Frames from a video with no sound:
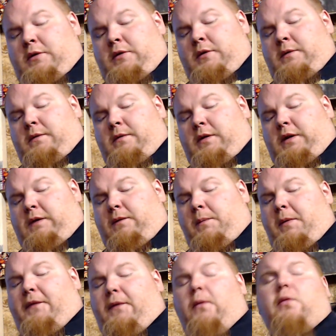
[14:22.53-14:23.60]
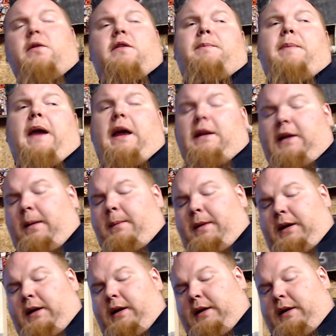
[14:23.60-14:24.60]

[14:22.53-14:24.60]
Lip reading: Even before this pandemic hit.